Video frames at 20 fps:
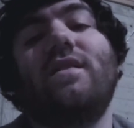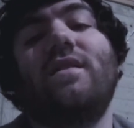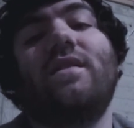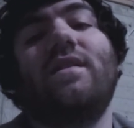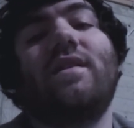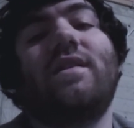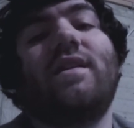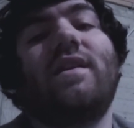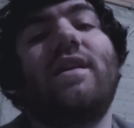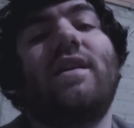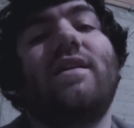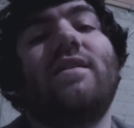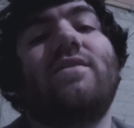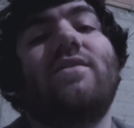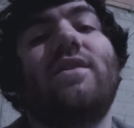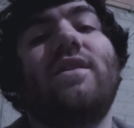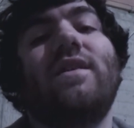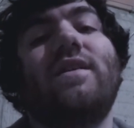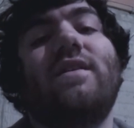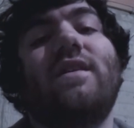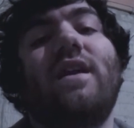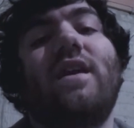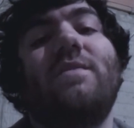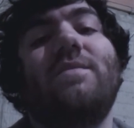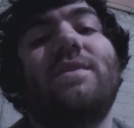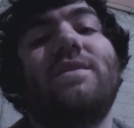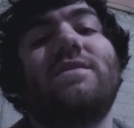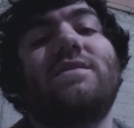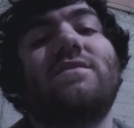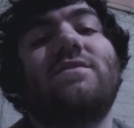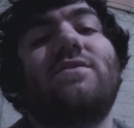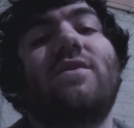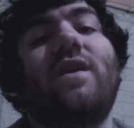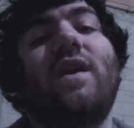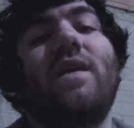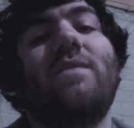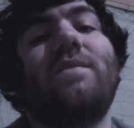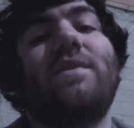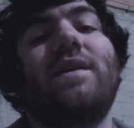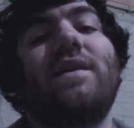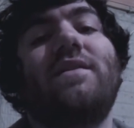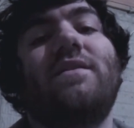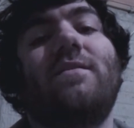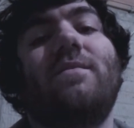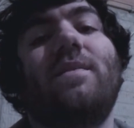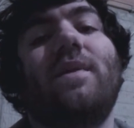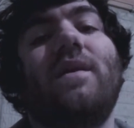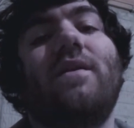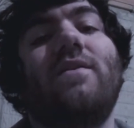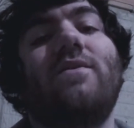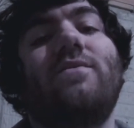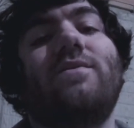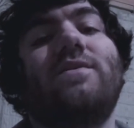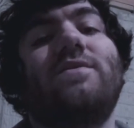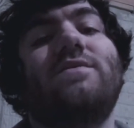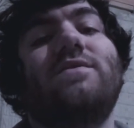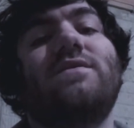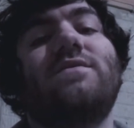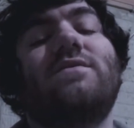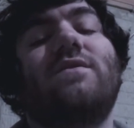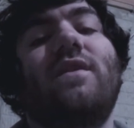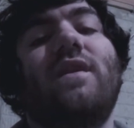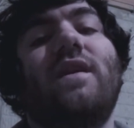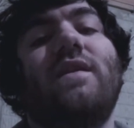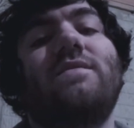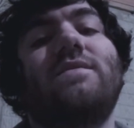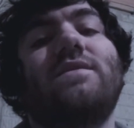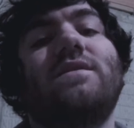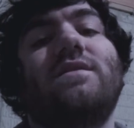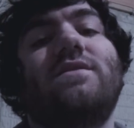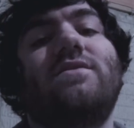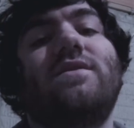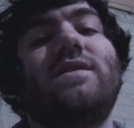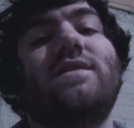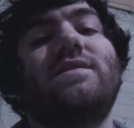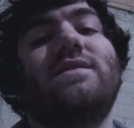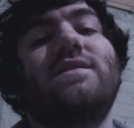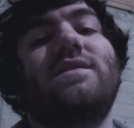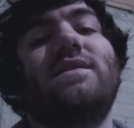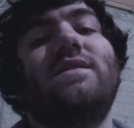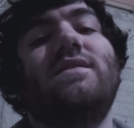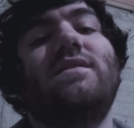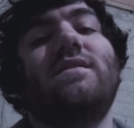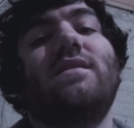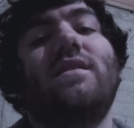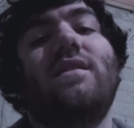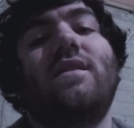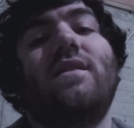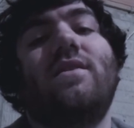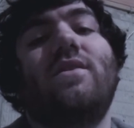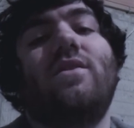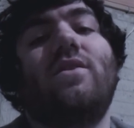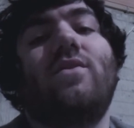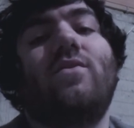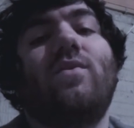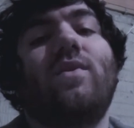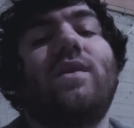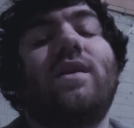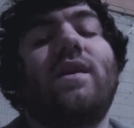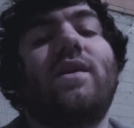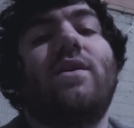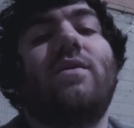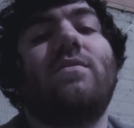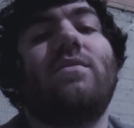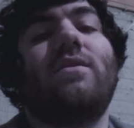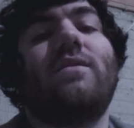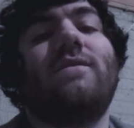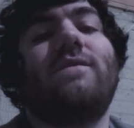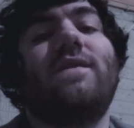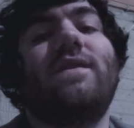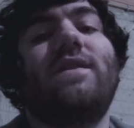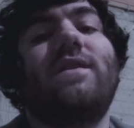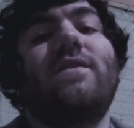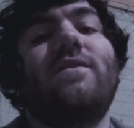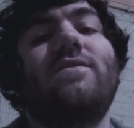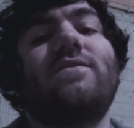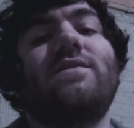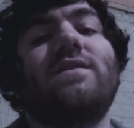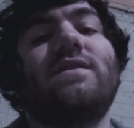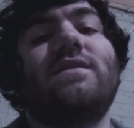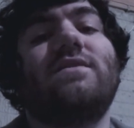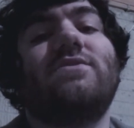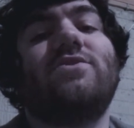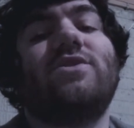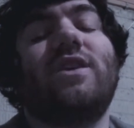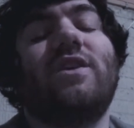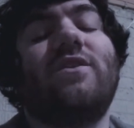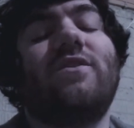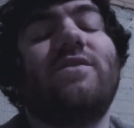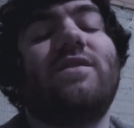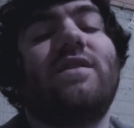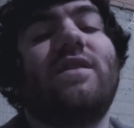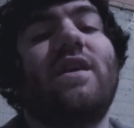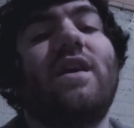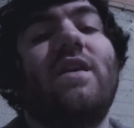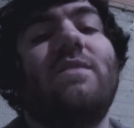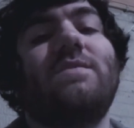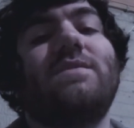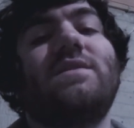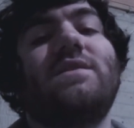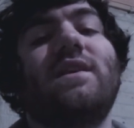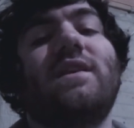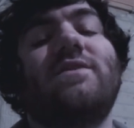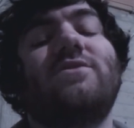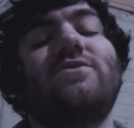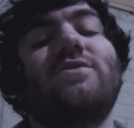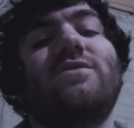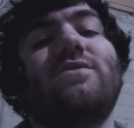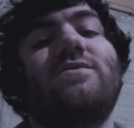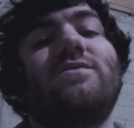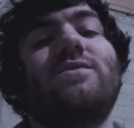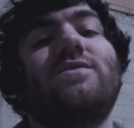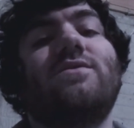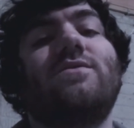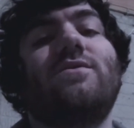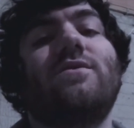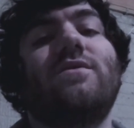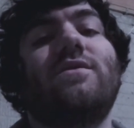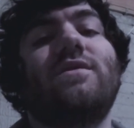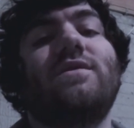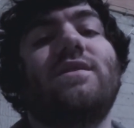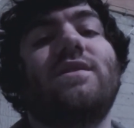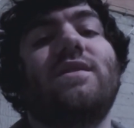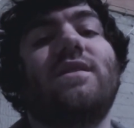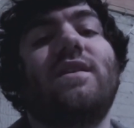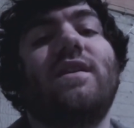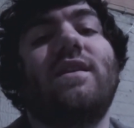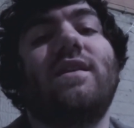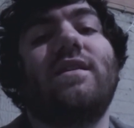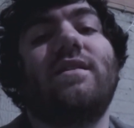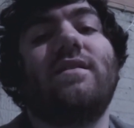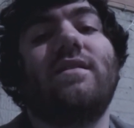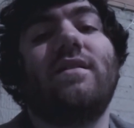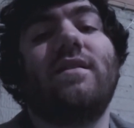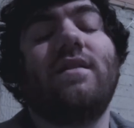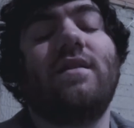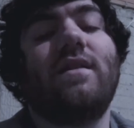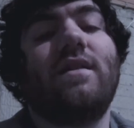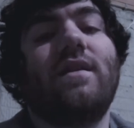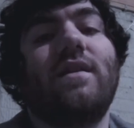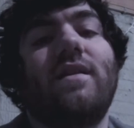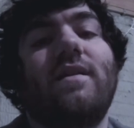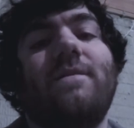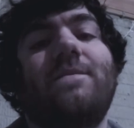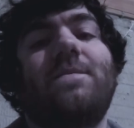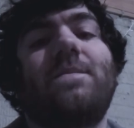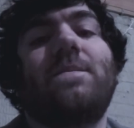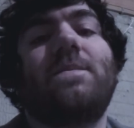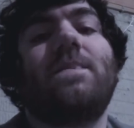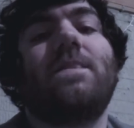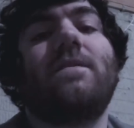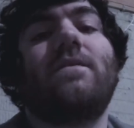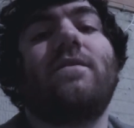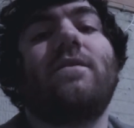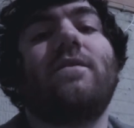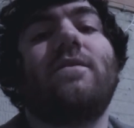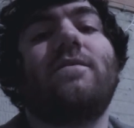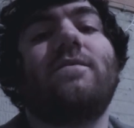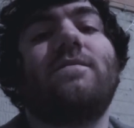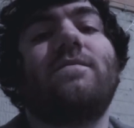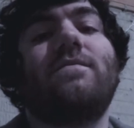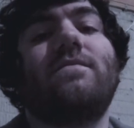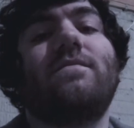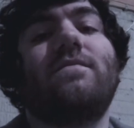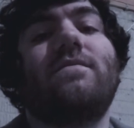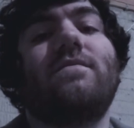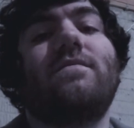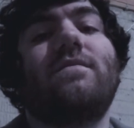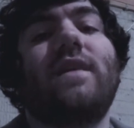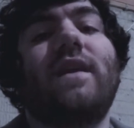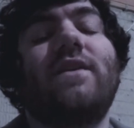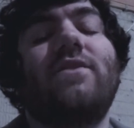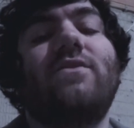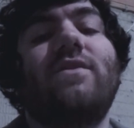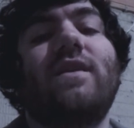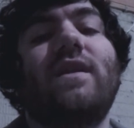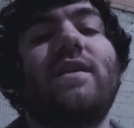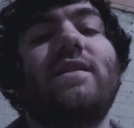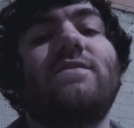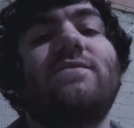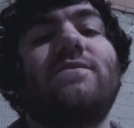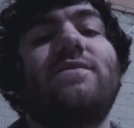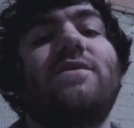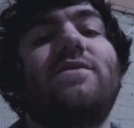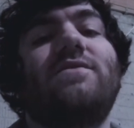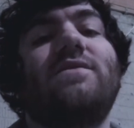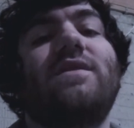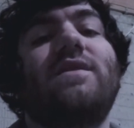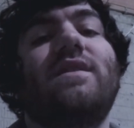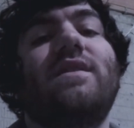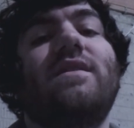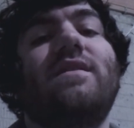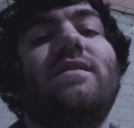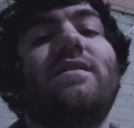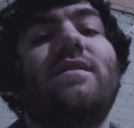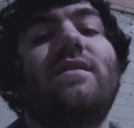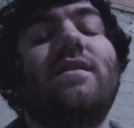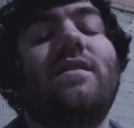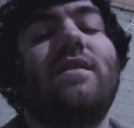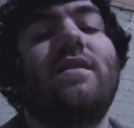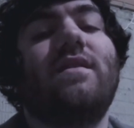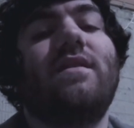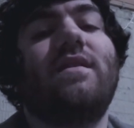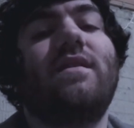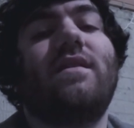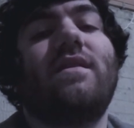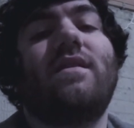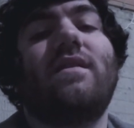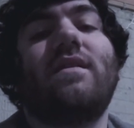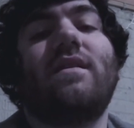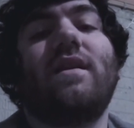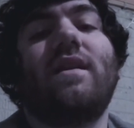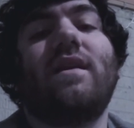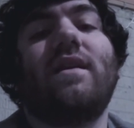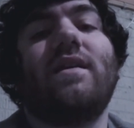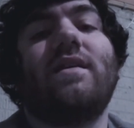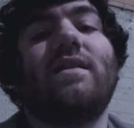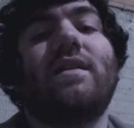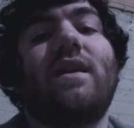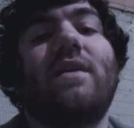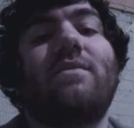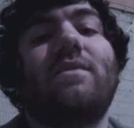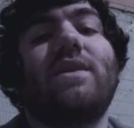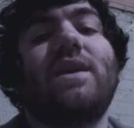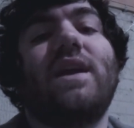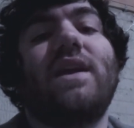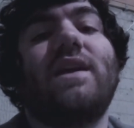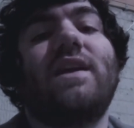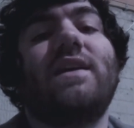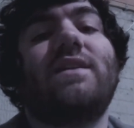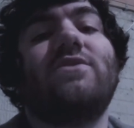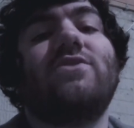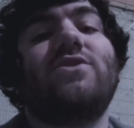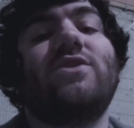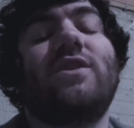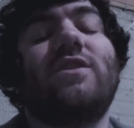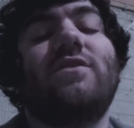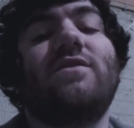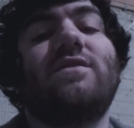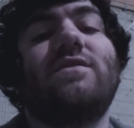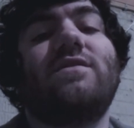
again, like, comment, subscribe, and hit the bell when you subscribe so you can see when I upload videos, and share in the comment section your stories. And again, you know, thank you guys for tuning in. And I'm glad I get to share these